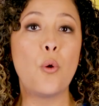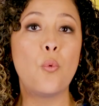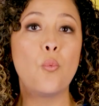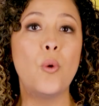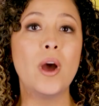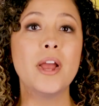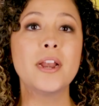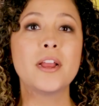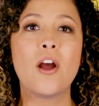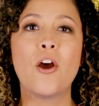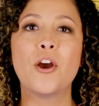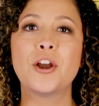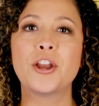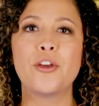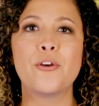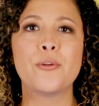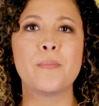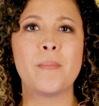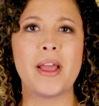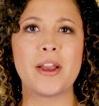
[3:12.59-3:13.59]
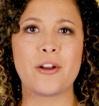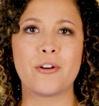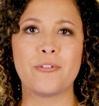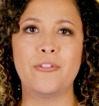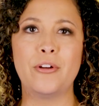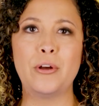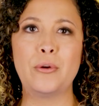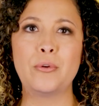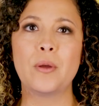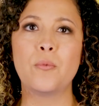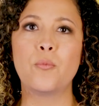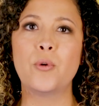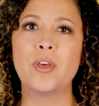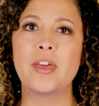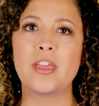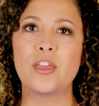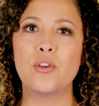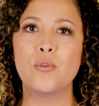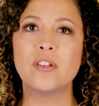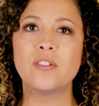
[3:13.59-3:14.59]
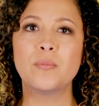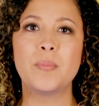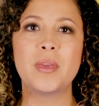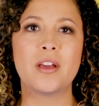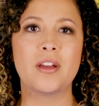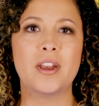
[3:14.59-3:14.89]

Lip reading: 1 cardioid microphone with a USB